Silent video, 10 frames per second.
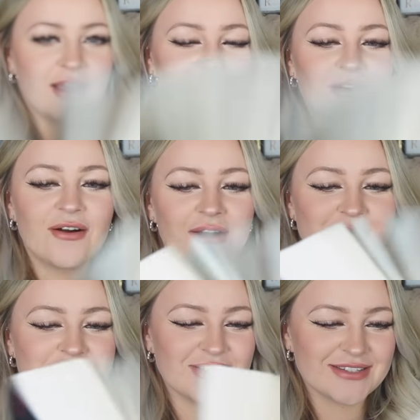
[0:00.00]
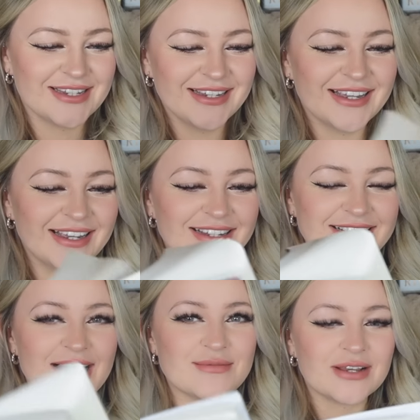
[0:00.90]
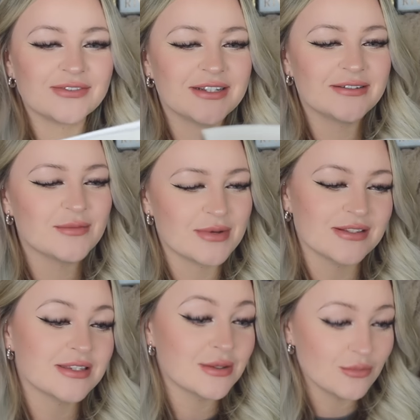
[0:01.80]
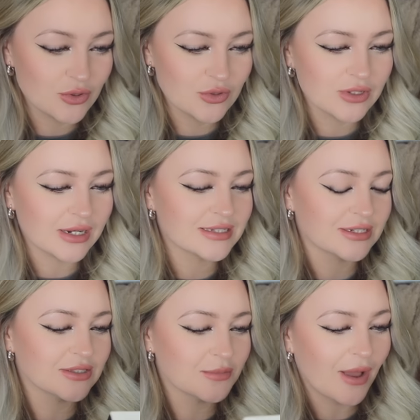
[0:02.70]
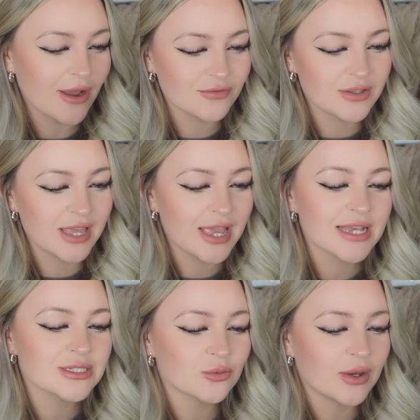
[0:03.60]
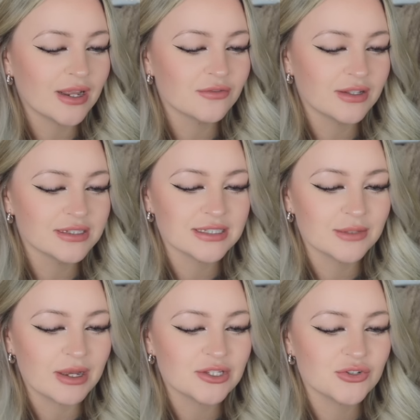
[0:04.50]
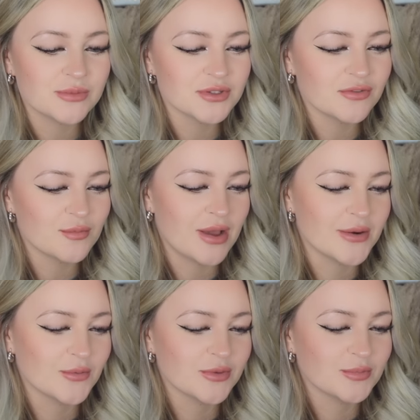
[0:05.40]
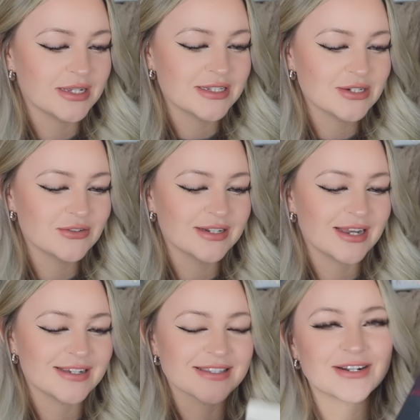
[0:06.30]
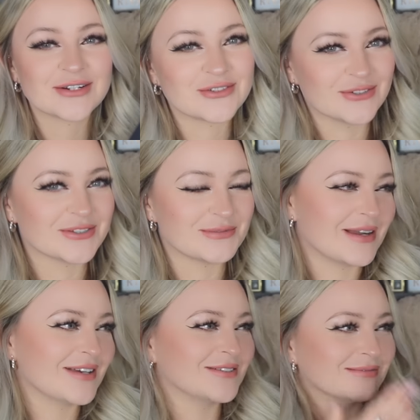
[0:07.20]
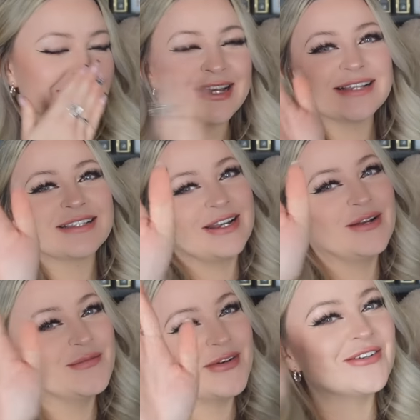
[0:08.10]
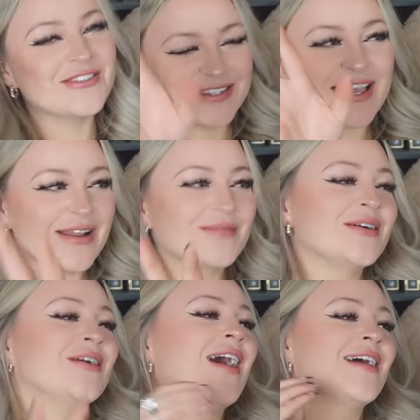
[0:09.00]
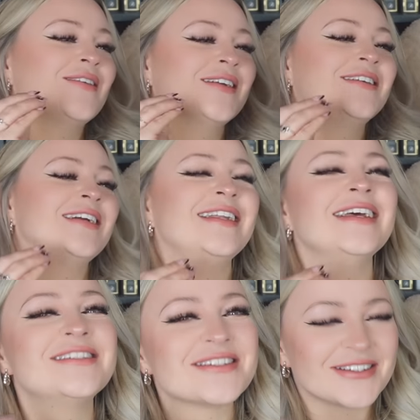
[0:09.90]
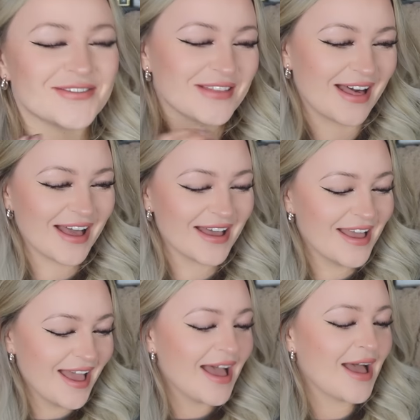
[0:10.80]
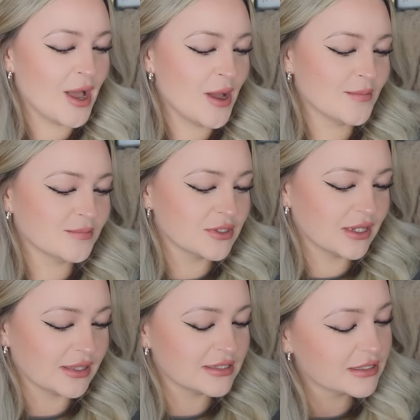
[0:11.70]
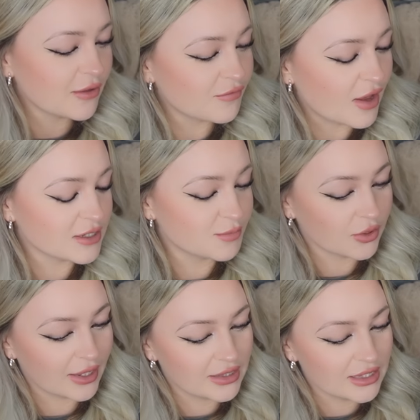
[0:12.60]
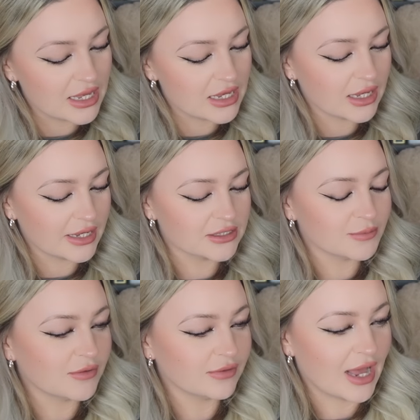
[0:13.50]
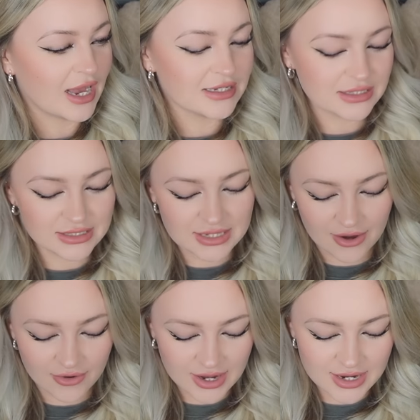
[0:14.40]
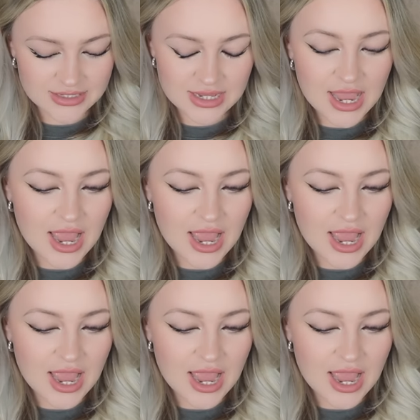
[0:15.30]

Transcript: Oh, I'm so excited. I'm definitely in a romantic mood. And it says on the back, for years, when I fell asleep, I dreamed of a man with blazing green eyes and a cruel smile. Say no more, say no more. I want to read it just off that. Um, so yeah, this is the first book in the Kingdom of Lies series.